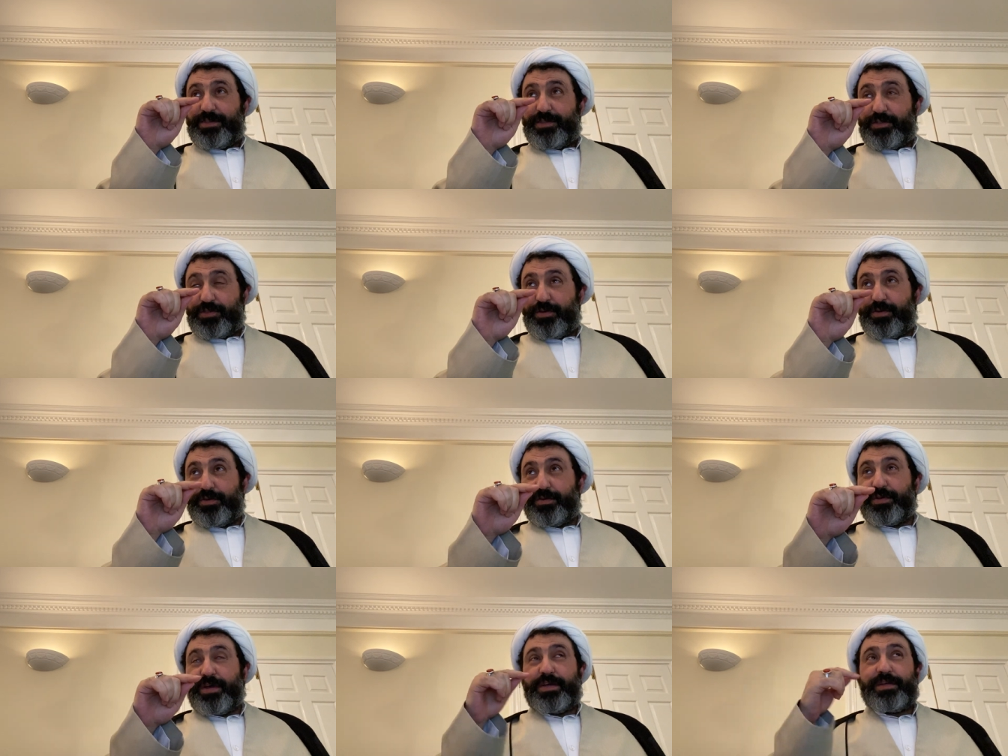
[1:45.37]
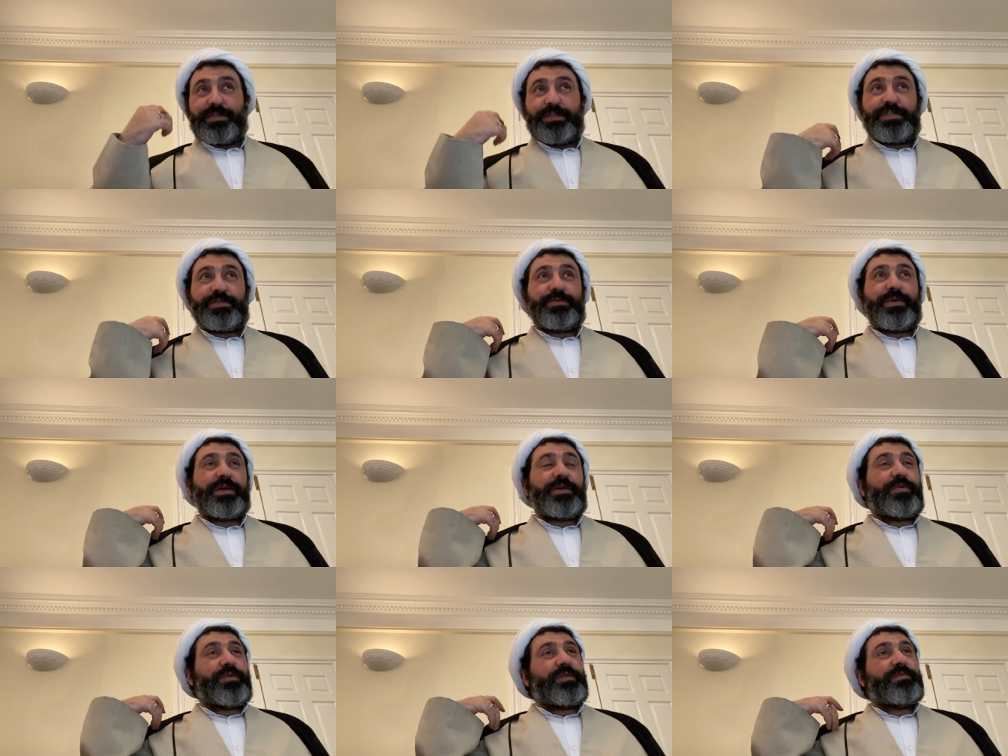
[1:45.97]
so this is
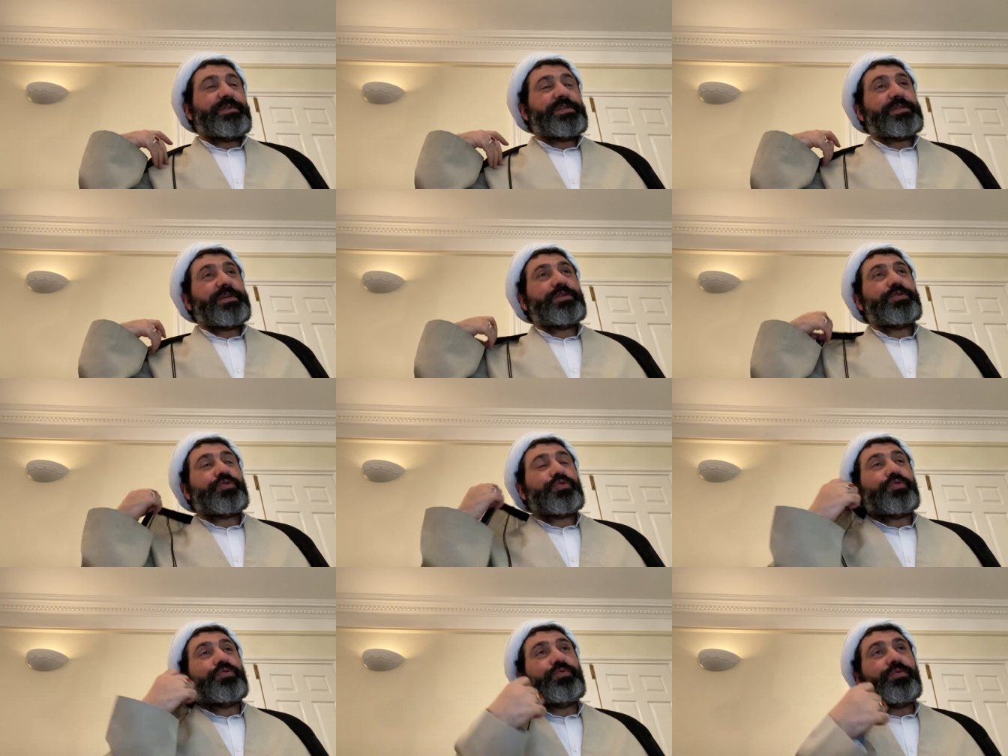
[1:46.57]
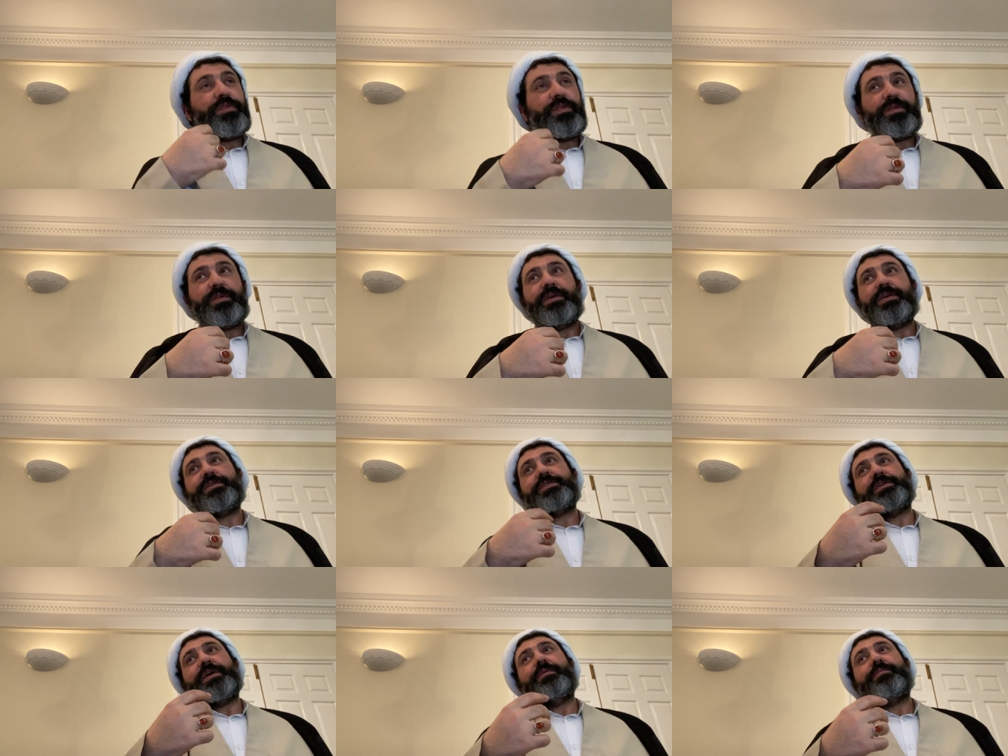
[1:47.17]
why i always say truth
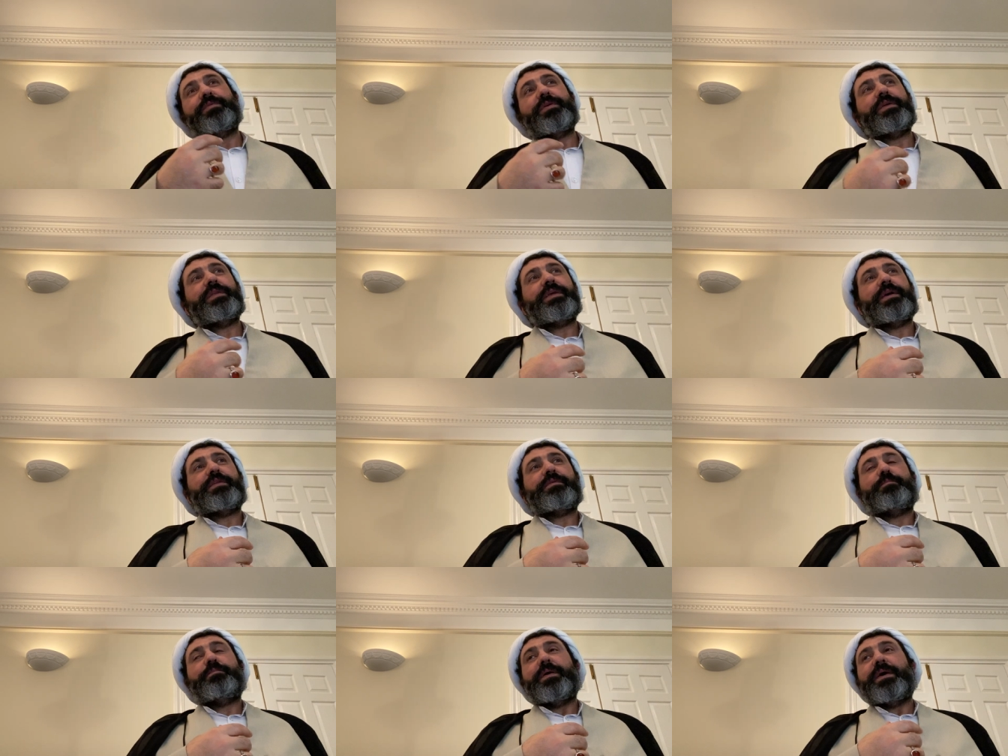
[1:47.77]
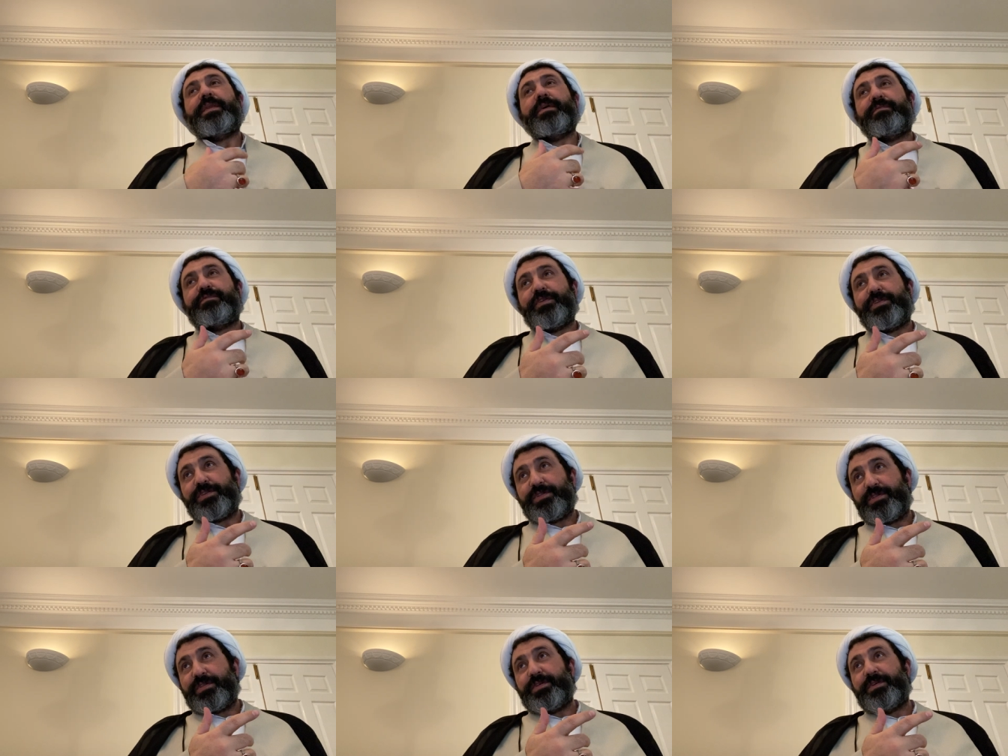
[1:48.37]
is something that
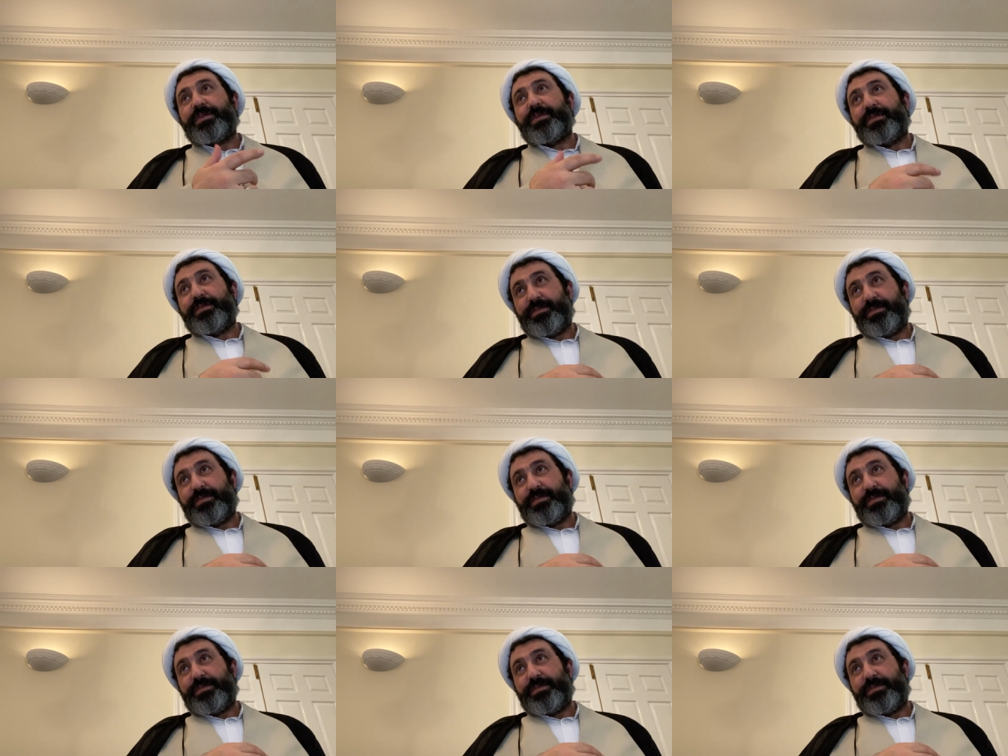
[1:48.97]
benefits